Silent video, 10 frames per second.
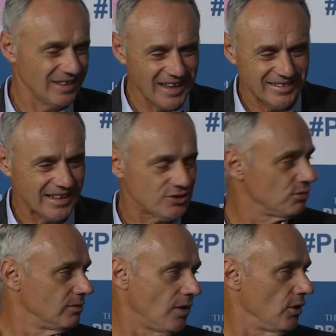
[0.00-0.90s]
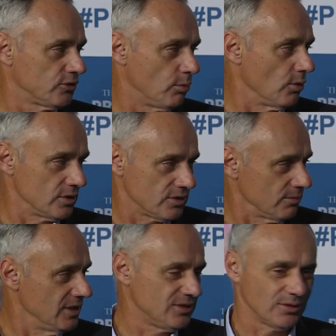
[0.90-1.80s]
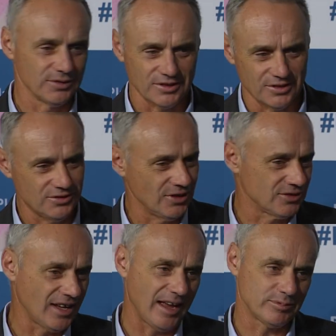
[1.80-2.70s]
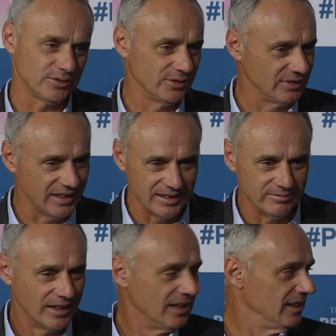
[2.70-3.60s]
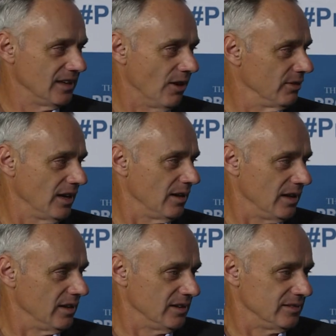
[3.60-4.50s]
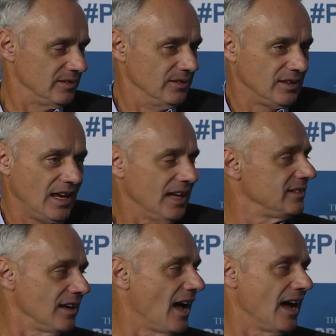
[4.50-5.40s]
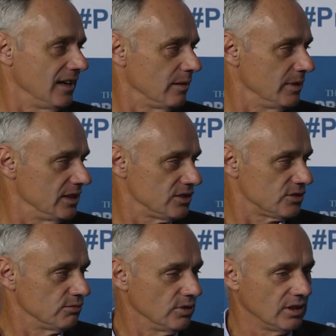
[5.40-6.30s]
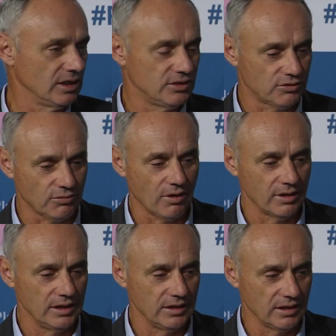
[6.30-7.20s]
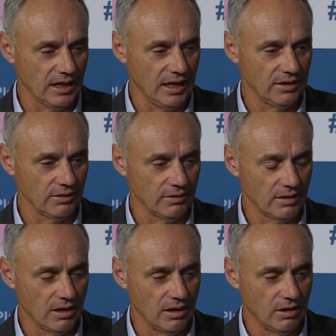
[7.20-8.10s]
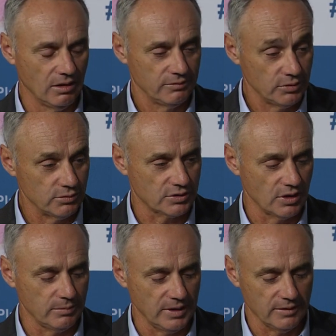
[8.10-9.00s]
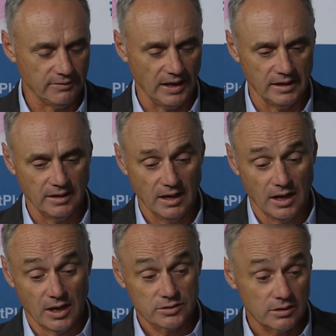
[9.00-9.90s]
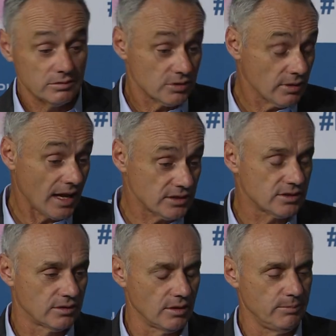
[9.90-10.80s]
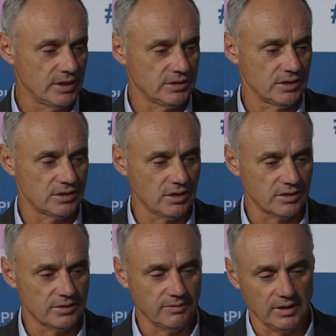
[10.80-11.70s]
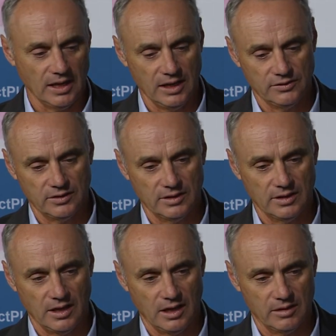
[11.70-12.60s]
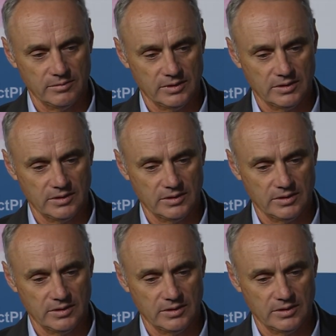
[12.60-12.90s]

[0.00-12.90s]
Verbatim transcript: that, that's true of all sports. The research is just absolutely, you know, it, it, you can't deny it. I mean, it's just really strong indicator of who's going to be a fan. So, so that's the business justification. Um,